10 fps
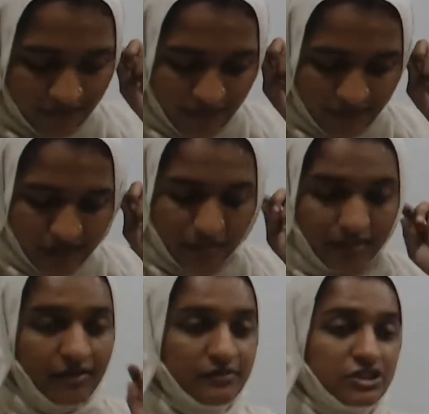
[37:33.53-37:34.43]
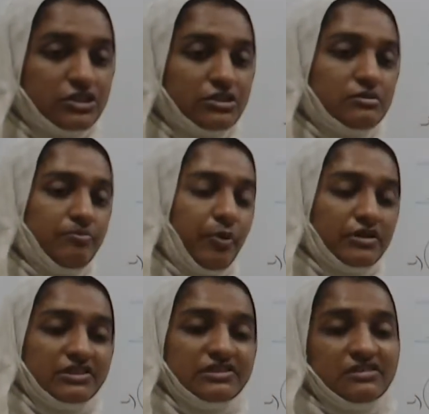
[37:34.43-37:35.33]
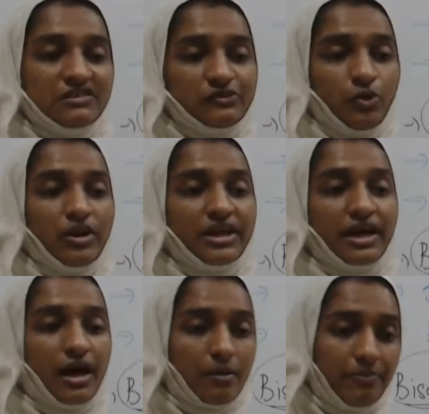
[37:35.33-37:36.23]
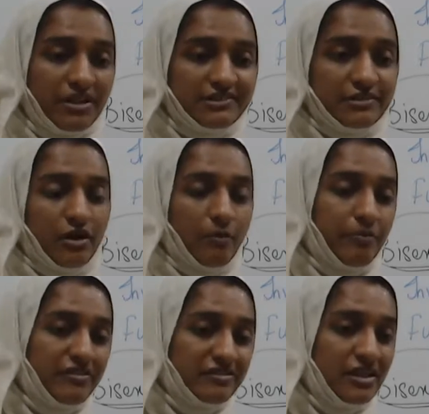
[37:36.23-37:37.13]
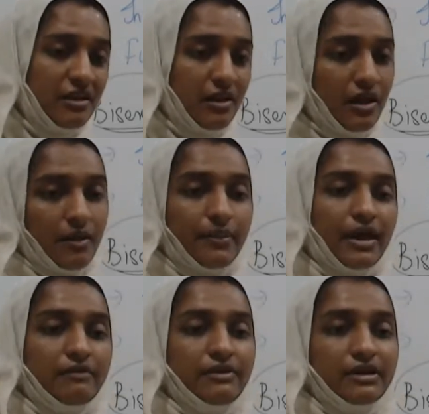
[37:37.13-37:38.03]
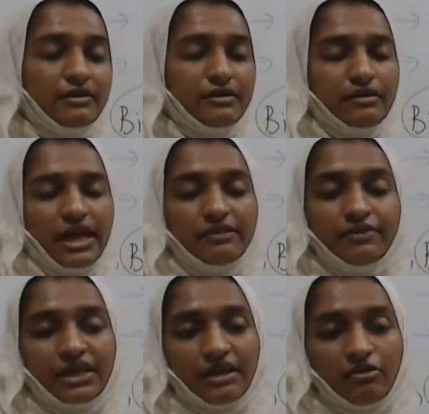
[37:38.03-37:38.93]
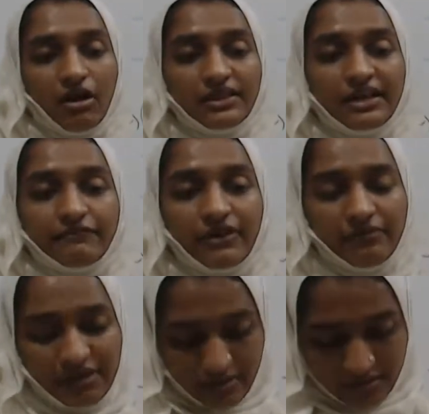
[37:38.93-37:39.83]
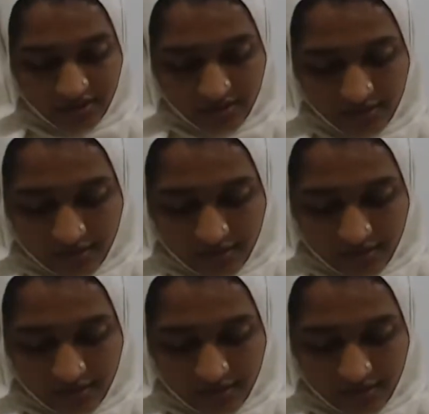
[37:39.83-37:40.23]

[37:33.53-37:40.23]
flower is there which possesses only carpels or pistil, then we can call that flower as the